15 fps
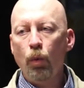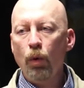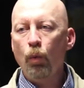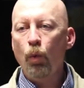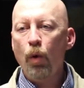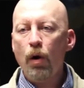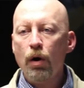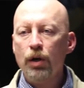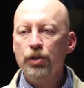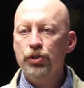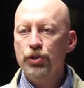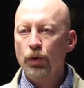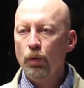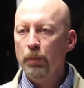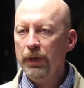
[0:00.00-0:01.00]
walked
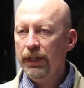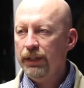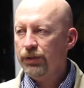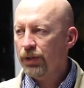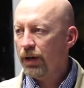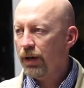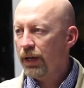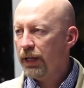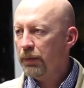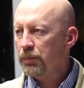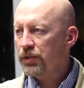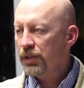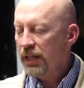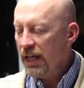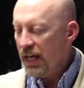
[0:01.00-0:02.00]
so many
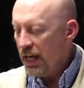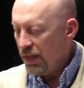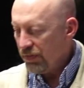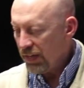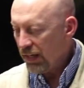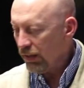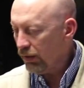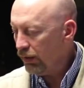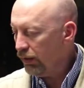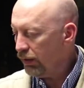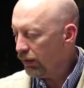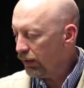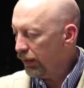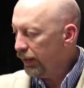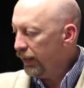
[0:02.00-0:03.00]
times that
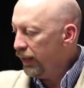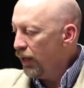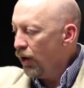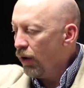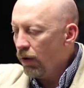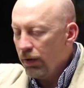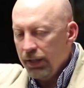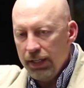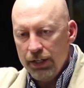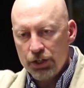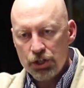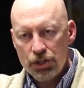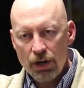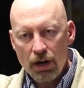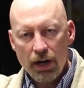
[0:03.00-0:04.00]
literally on
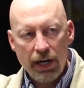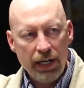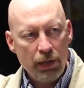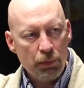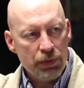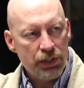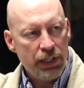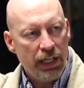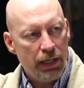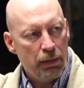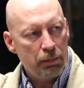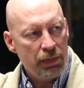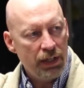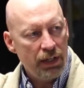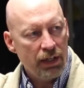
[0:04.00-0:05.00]
each side it was
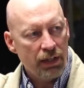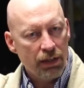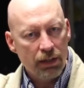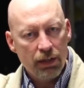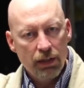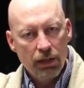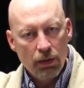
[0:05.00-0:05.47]
hemmed in